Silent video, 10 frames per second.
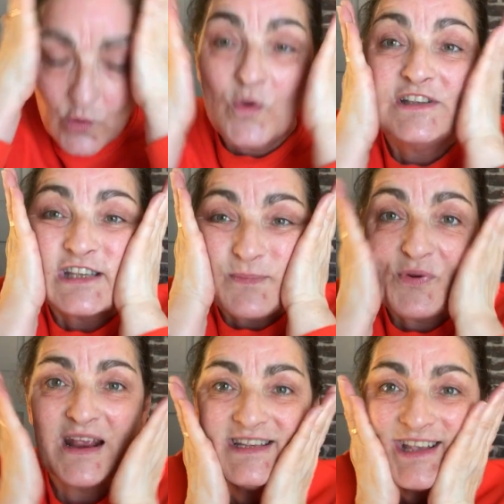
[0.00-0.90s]
wounds,
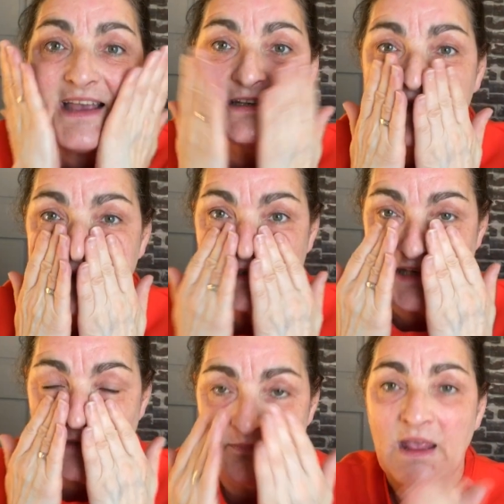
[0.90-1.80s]
press it into your
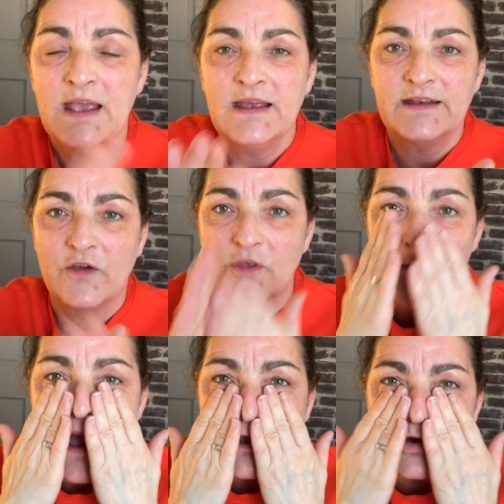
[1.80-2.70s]
skin. Now the
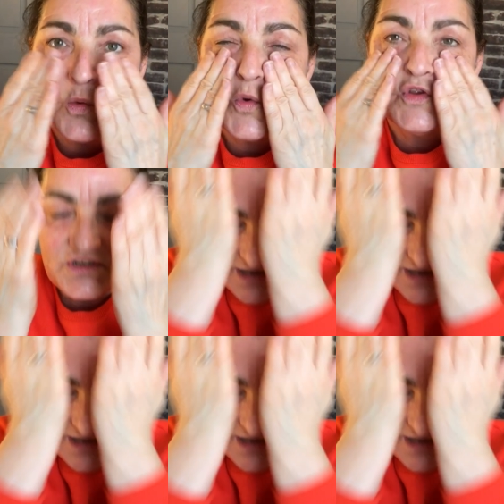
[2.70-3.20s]
micro wounds